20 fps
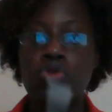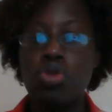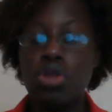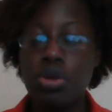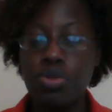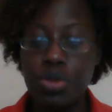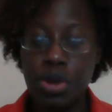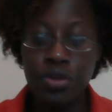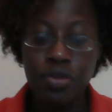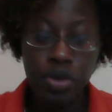you
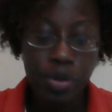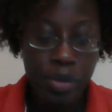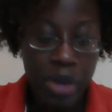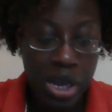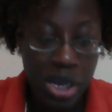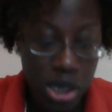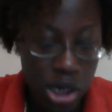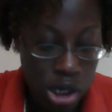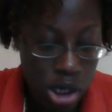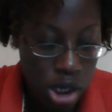some
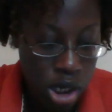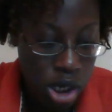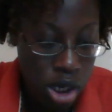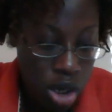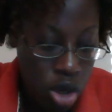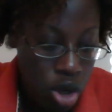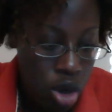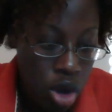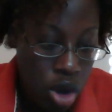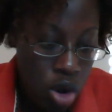information
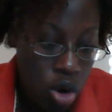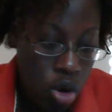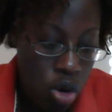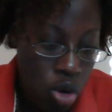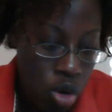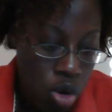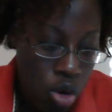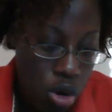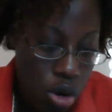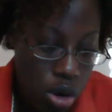
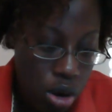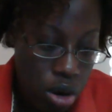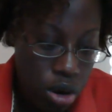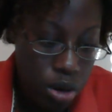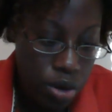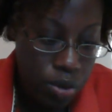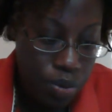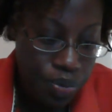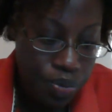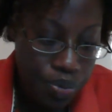
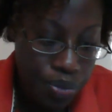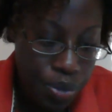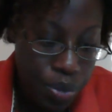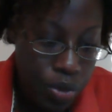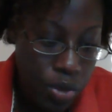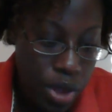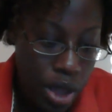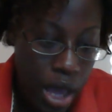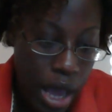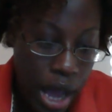on
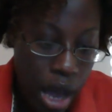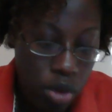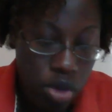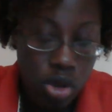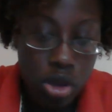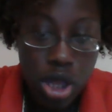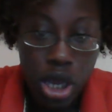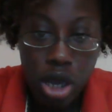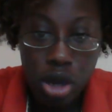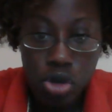how
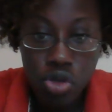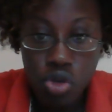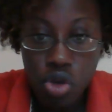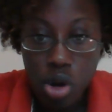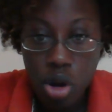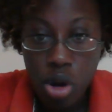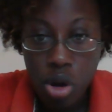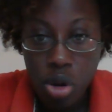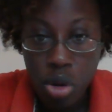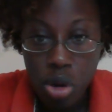to take
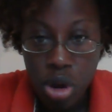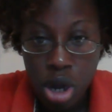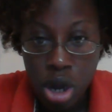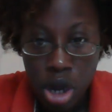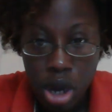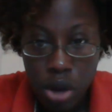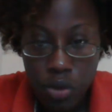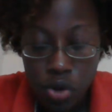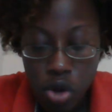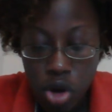control
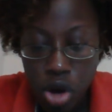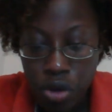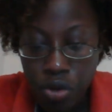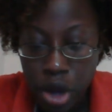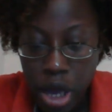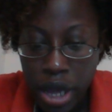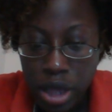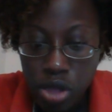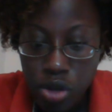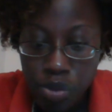of your
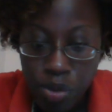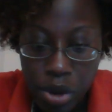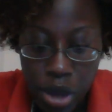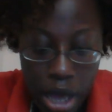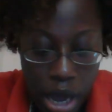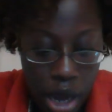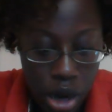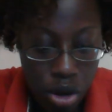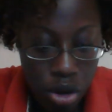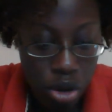overactive
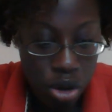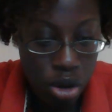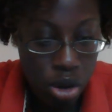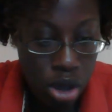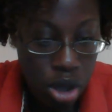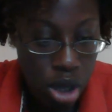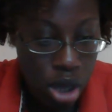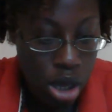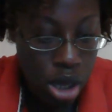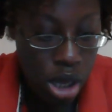bladder
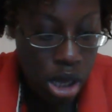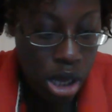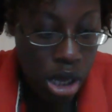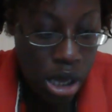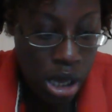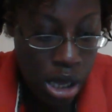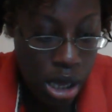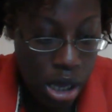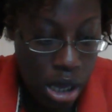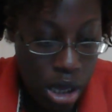
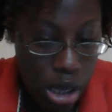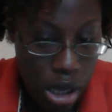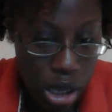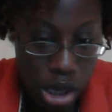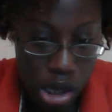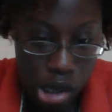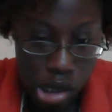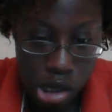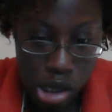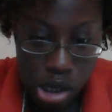
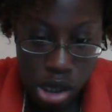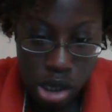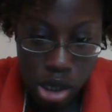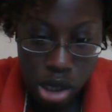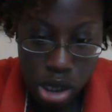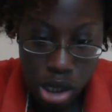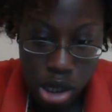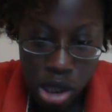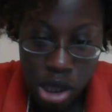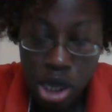and
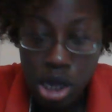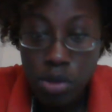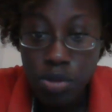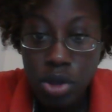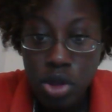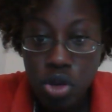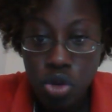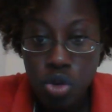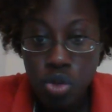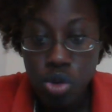
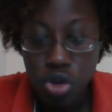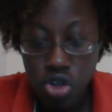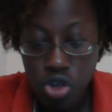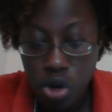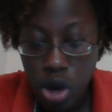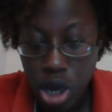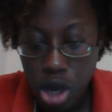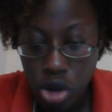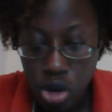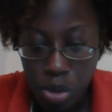tips to
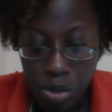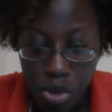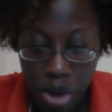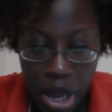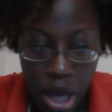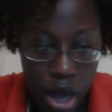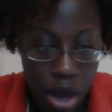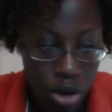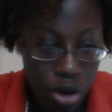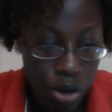retrain your
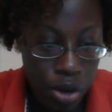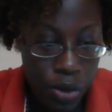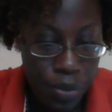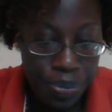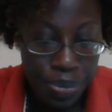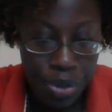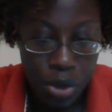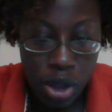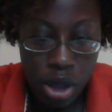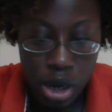bladder
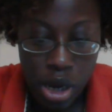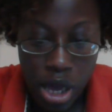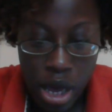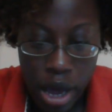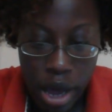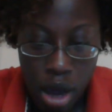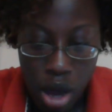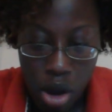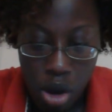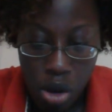
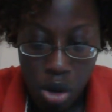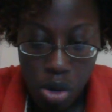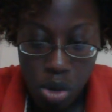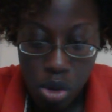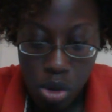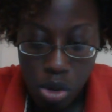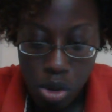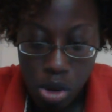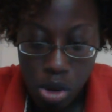now,